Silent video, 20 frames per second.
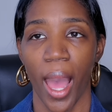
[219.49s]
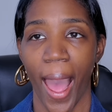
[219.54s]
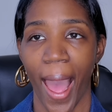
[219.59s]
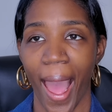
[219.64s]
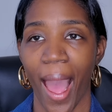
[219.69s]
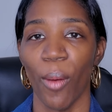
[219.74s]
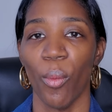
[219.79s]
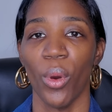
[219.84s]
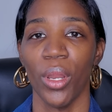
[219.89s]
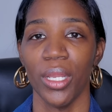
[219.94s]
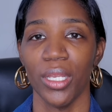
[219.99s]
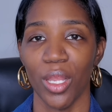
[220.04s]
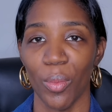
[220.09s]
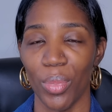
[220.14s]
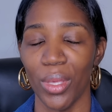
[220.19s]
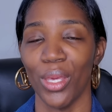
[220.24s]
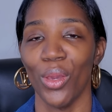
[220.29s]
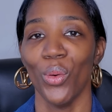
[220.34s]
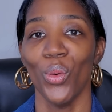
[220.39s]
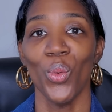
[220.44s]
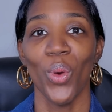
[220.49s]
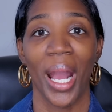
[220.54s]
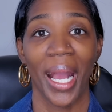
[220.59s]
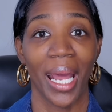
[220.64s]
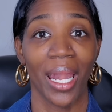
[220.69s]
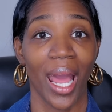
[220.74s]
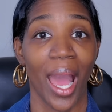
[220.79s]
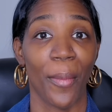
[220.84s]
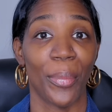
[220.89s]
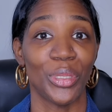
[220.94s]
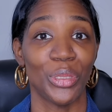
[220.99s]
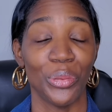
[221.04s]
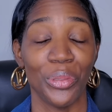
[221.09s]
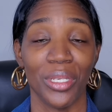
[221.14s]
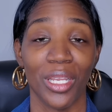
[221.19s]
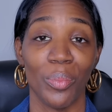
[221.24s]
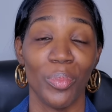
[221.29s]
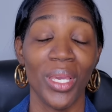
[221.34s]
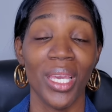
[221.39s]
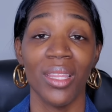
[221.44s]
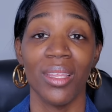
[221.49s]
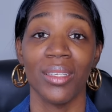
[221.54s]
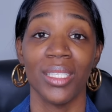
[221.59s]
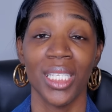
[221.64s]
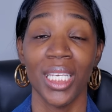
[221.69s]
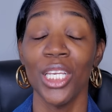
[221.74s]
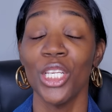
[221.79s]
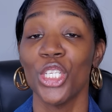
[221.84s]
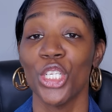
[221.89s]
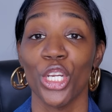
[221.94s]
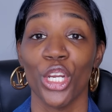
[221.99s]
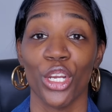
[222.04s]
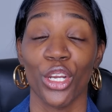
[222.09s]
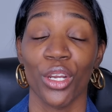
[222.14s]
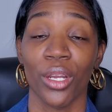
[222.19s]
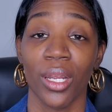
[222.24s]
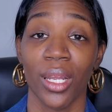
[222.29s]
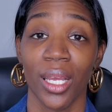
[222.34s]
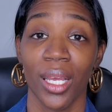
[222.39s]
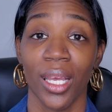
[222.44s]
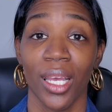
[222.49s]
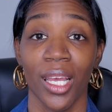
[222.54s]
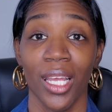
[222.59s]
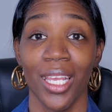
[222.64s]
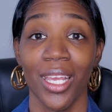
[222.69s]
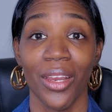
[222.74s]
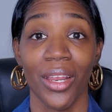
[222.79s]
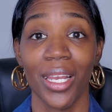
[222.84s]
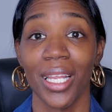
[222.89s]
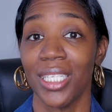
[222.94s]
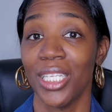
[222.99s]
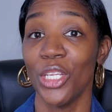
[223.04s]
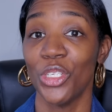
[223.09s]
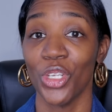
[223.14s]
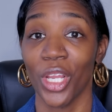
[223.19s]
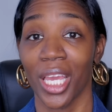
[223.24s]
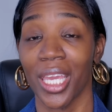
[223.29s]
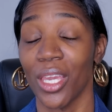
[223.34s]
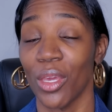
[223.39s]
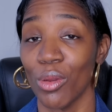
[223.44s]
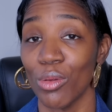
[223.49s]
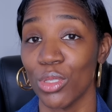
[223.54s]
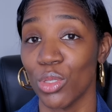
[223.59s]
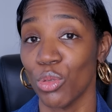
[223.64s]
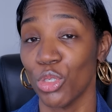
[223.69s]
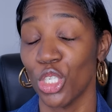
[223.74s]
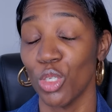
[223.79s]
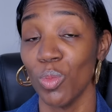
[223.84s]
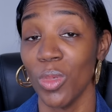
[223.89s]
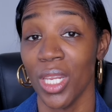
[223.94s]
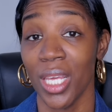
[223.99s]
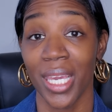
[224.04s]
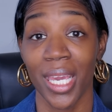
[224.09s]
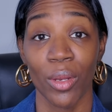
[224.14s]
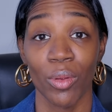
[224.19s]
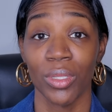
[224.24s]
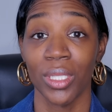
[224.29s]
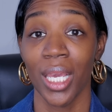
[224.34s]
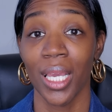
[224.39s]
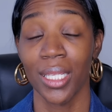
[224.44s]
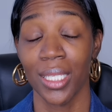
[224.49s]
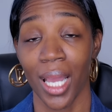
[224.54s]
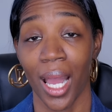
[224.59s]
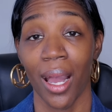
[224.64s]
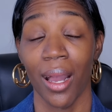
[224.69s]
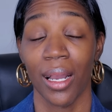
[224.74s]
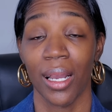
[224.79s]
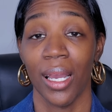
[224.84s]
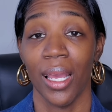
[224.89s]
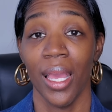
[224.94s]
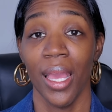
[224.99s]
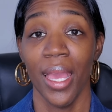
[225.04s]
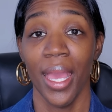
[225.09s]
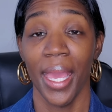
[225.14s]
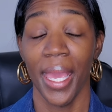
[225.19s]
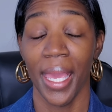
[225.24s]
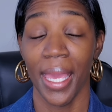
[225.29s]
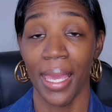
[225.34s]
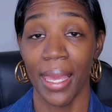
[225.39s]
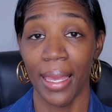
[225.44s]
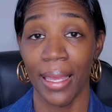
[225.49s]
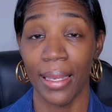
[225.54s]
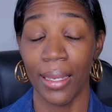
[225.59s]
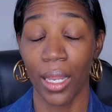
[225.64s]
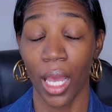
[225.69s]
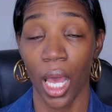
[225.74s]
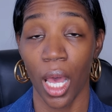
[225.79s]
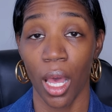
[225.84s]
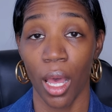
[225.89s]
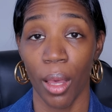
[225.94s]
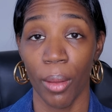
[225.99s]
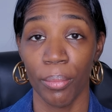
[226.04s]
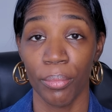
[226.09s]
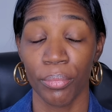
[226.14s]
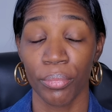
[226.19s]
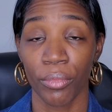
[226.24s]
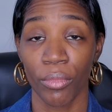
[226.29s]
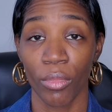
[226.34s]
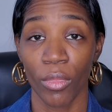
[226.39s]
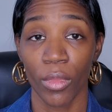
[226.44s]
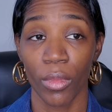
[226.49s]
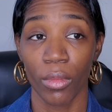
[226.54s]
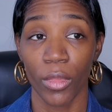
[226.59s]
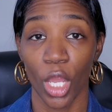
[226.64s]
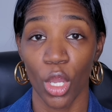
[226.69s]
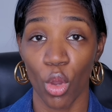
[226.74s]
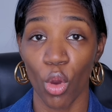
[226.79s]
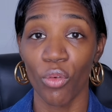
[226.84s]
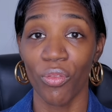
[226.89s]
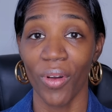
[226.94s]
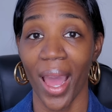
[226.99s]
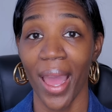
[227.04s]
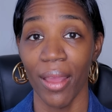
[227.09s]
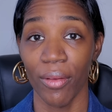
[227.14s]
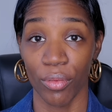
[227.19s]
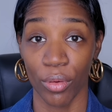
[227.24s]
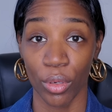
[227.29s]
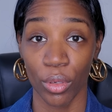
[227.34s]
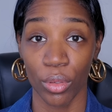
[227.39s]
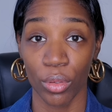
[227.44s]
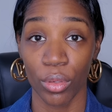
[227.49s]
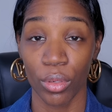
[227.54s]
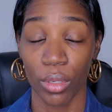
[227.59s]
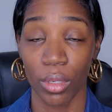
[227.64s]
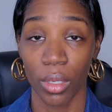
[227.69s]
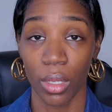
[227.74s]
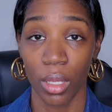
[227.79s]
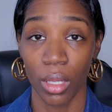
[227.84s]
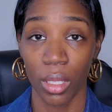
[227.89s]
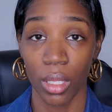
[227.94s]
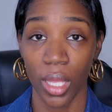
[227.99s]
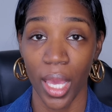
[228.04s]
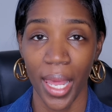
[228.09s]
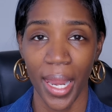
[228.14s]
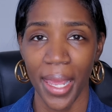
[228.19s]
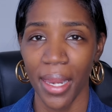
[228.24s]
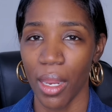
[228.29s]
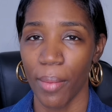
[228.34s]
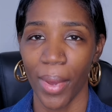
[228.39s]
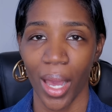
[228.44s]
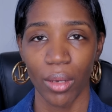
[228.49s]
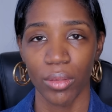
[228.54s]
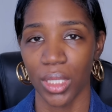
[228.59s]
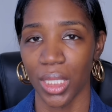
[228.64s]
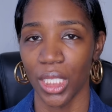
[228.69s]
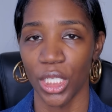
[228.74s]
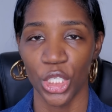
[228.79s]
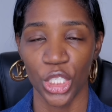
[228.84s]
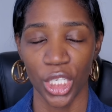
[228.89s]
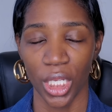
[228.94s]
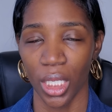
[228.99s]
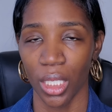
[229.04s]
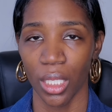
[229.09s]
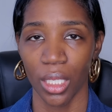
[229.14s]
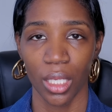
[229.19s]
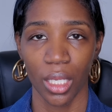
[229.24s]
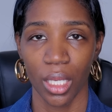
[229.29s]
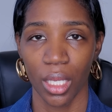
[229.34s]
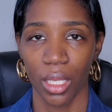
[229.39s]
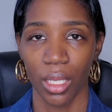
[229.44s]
I wanted to be, I got an opportunity to be the teacher. The teacher that can get on social media, get on TikTok and go viral. It ain't about teaching.